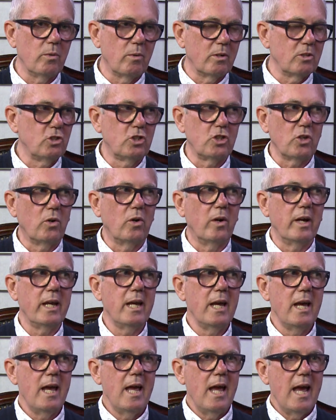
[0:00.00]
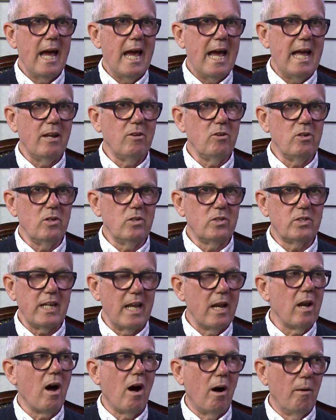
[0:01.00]
you on Joy, and you
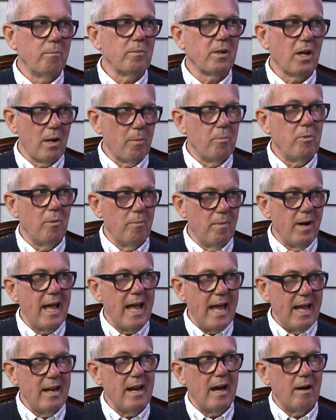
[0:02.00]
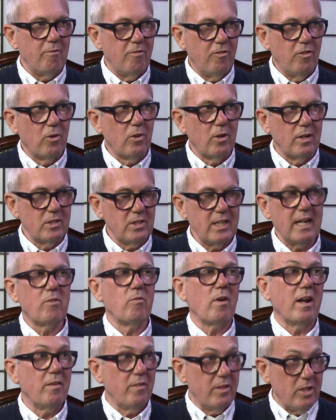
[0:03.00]
said, I'm going to put my hand up for a
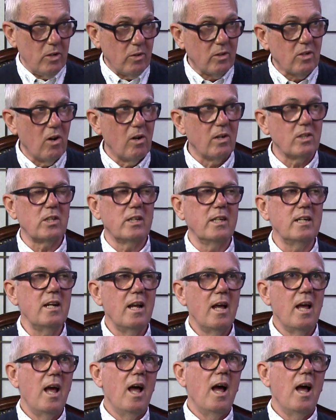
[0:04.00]
second run, and you got it.